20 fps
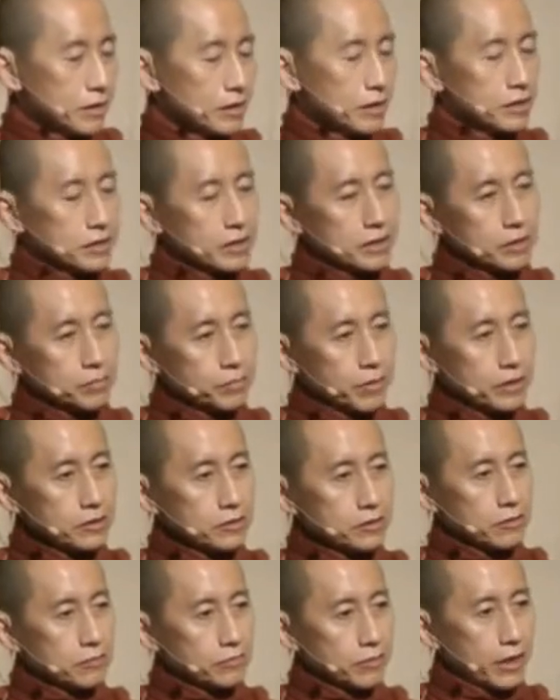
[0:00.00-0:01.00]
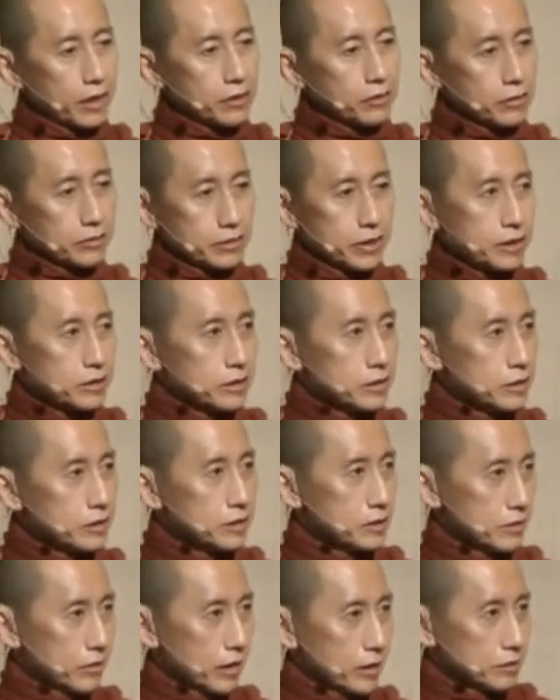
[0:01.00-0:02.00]
It depends on where your attention
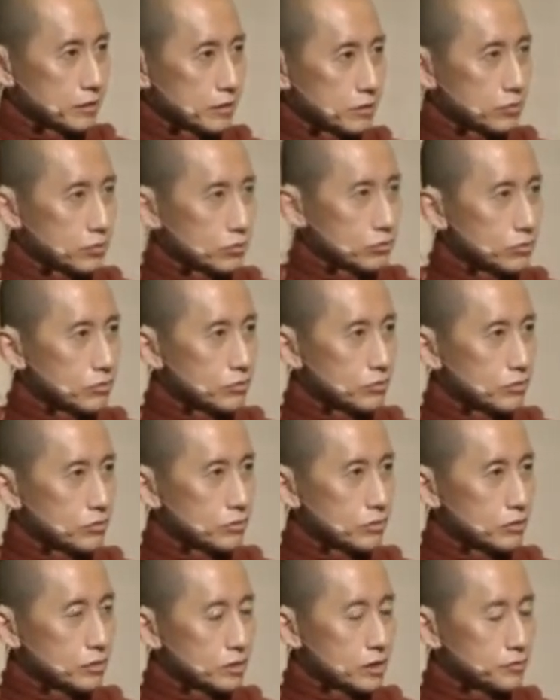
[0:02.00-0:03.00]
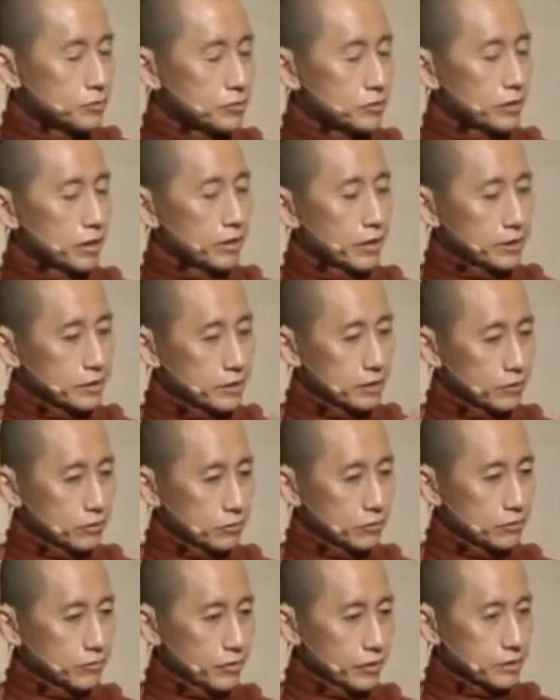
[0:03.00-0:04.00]
is directed to. If you direct it
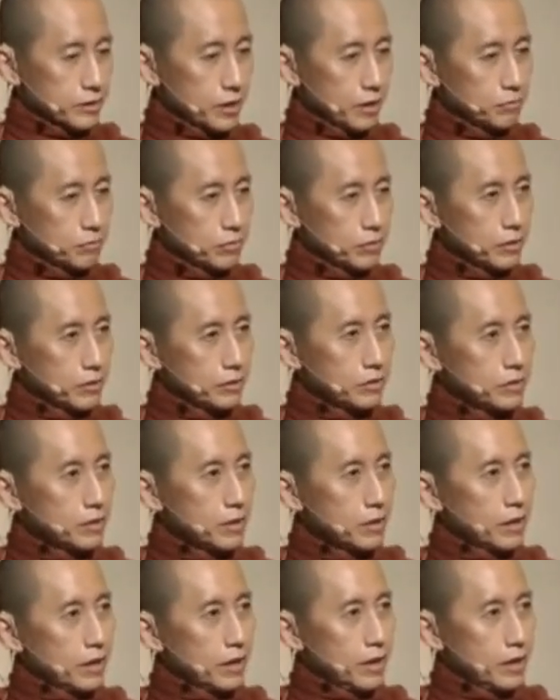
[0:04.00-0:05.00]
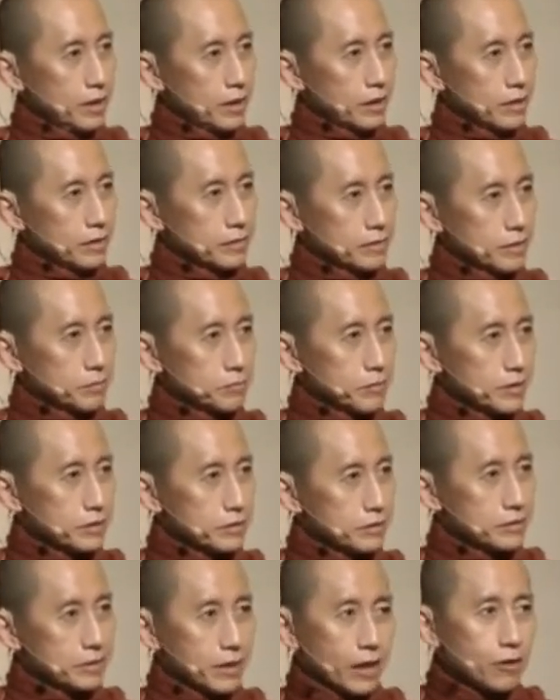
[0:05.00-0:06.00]
to, for example,
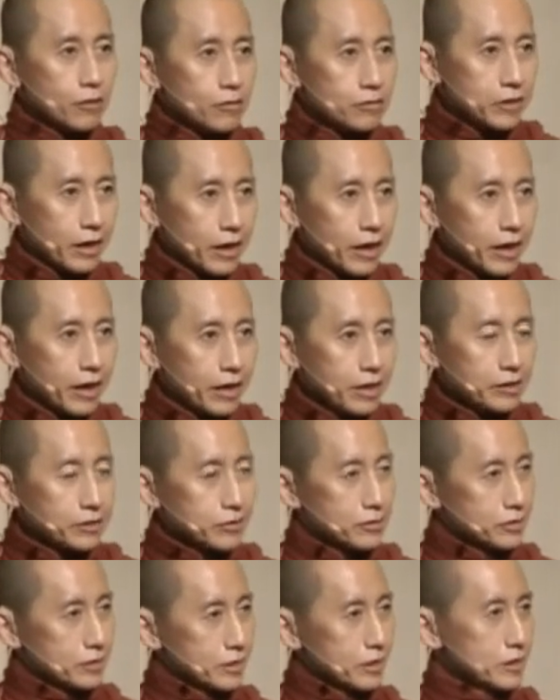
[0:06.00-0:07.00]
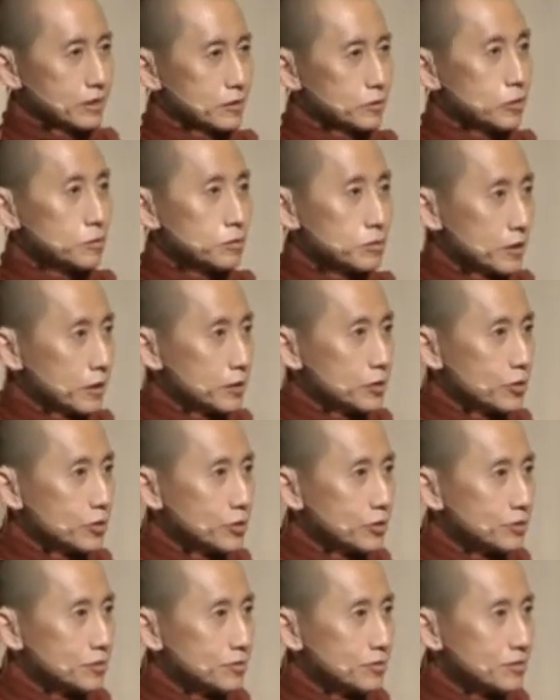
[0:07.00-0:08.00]
something yellow there, you see is sweet
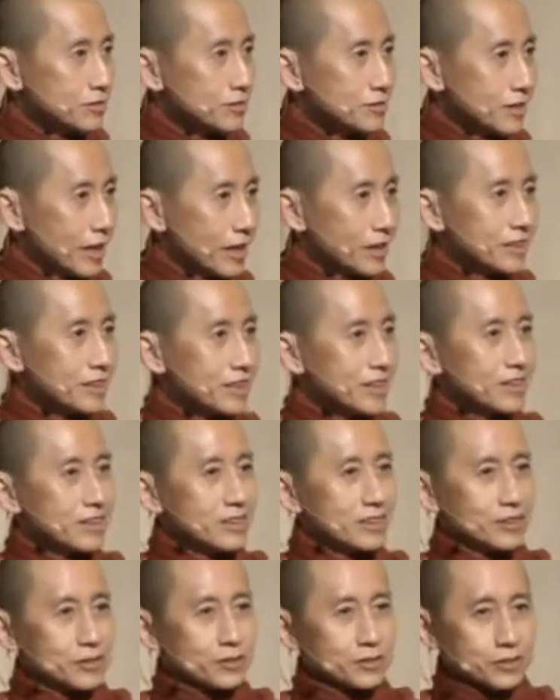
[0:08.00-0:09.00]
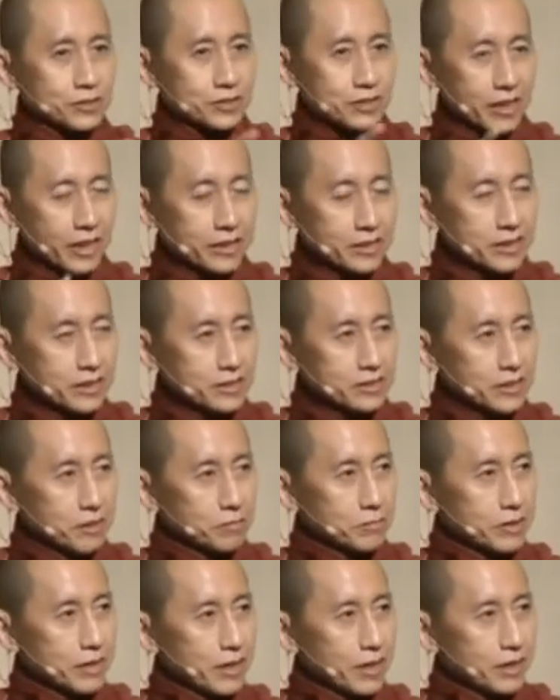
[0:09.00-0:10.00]
potato, right? You direct it to
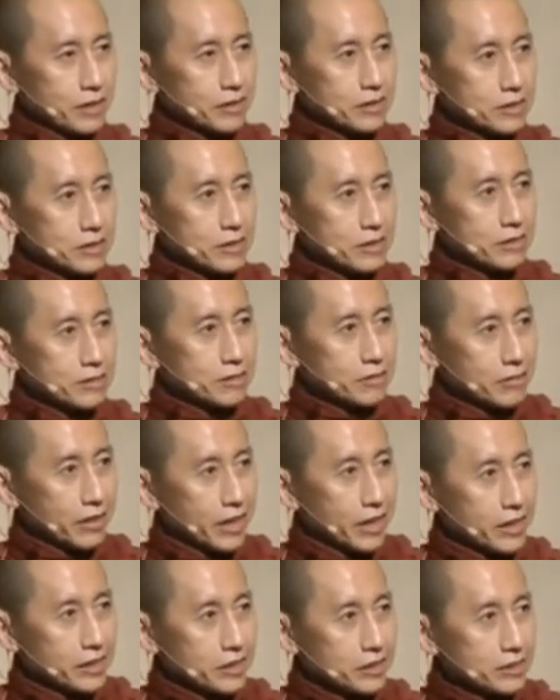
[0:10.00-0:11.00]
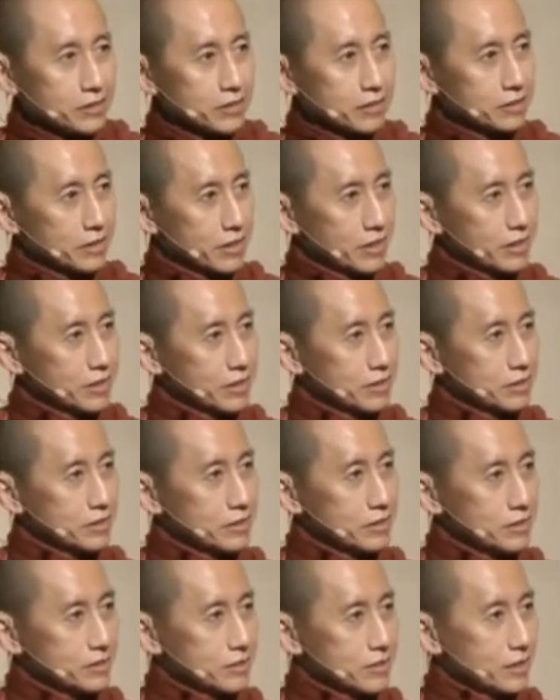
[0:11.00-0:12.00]
something else, grayish, you
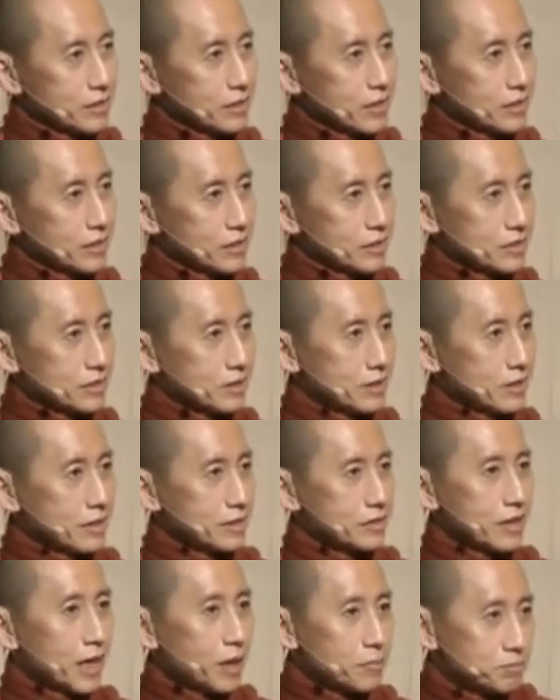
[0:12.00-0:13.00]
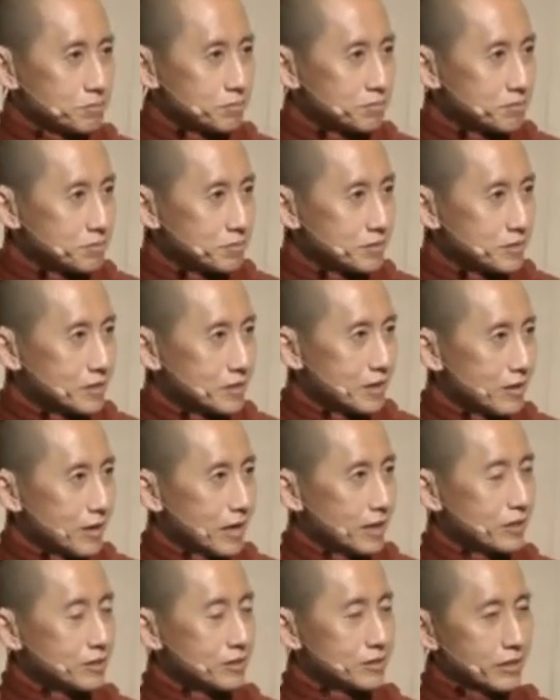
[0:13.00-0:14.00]
see that it's yam.
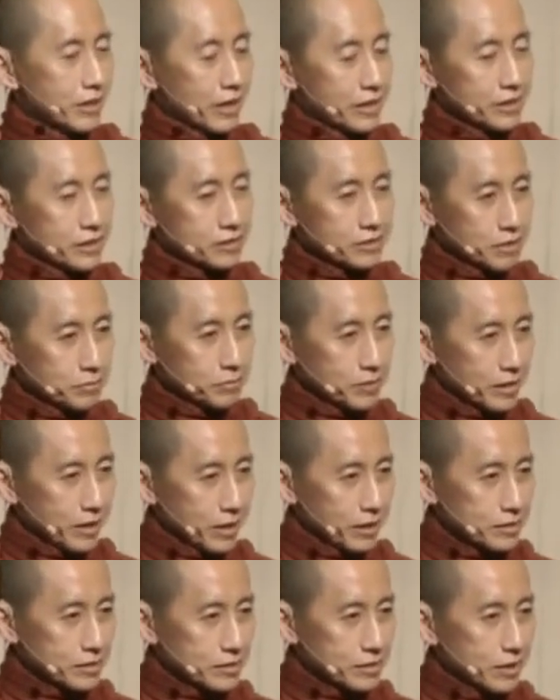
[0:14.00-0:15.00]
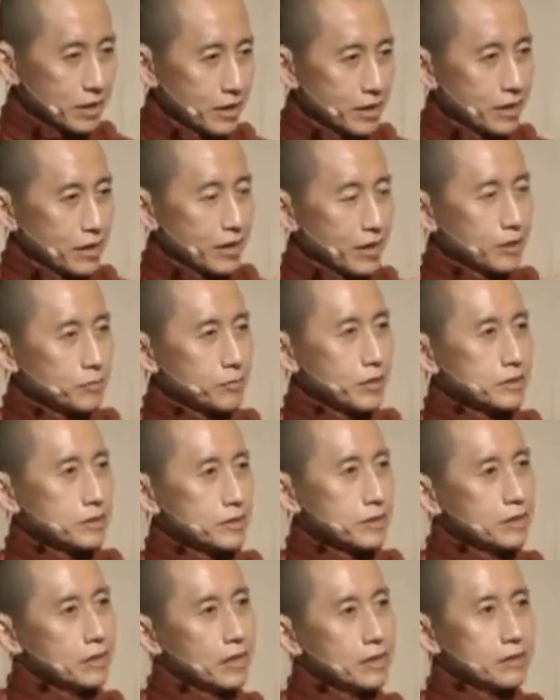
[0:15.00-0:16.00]
Alright, you direct it to something else, and you might
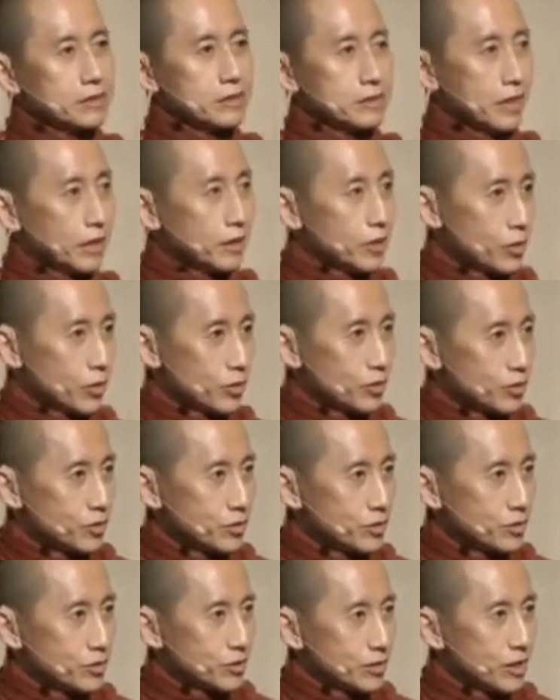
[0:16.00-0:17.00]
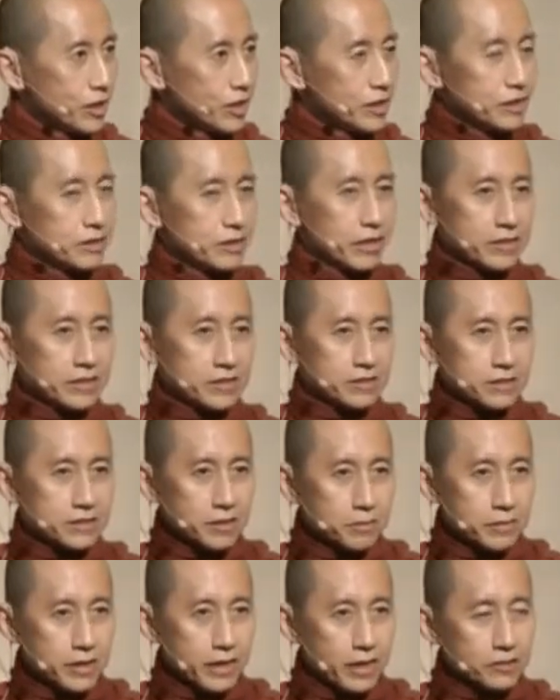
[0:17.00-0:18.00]
see that it's sago. And then direct it to
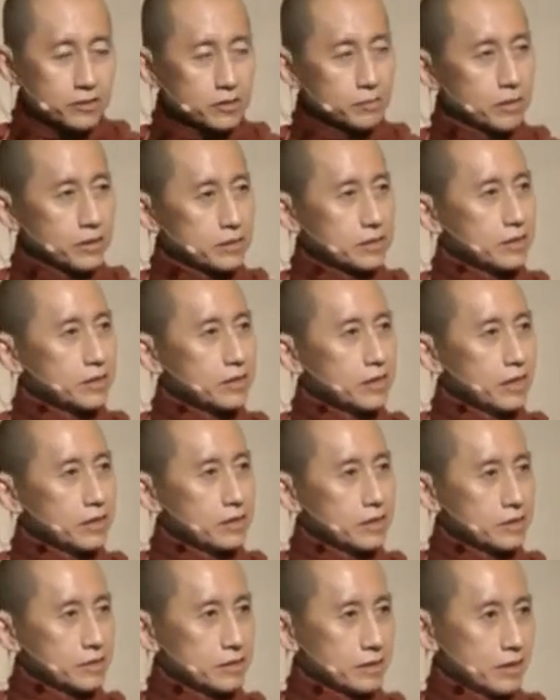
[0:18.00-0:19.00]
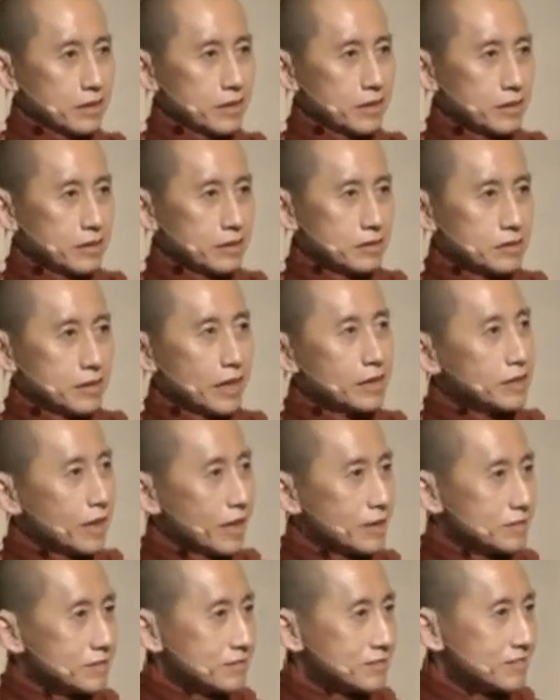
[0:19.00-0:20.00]
something else, you might see that it's
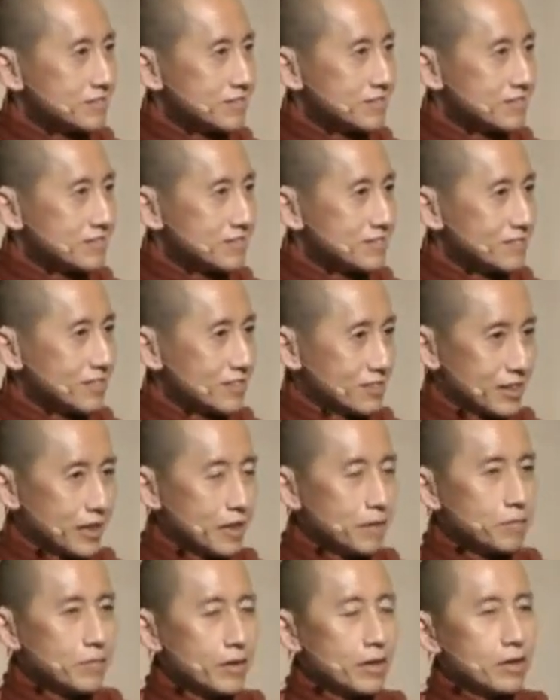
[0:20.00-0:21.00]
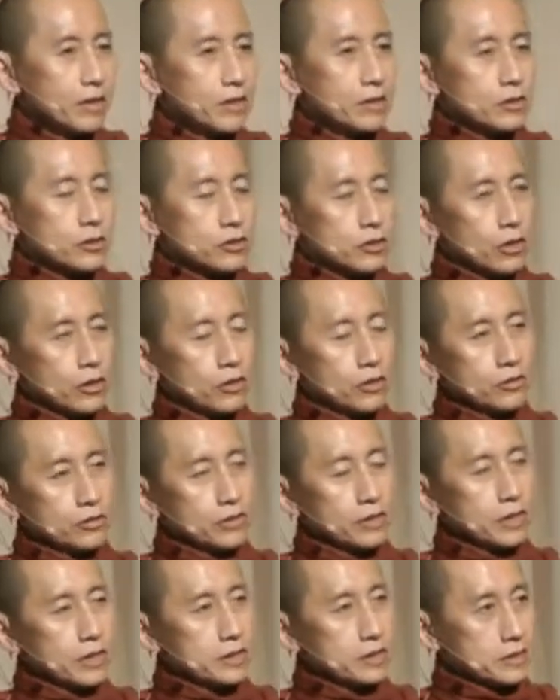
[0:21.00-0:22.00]
santan. Okay? So,
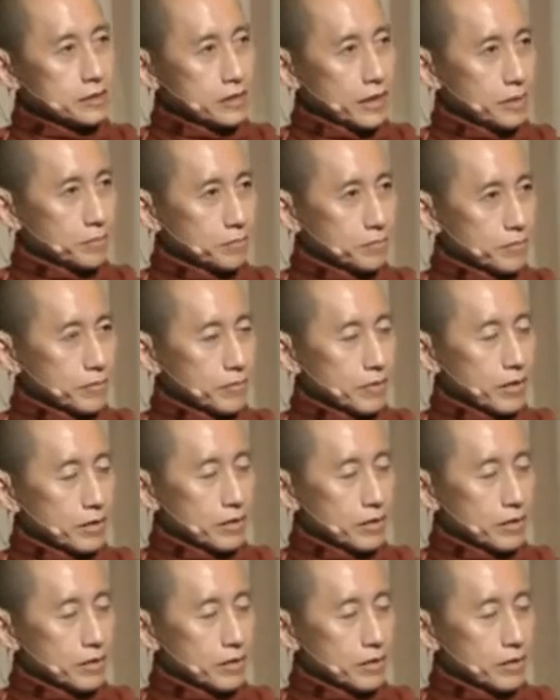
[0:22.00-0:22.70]
it's the same.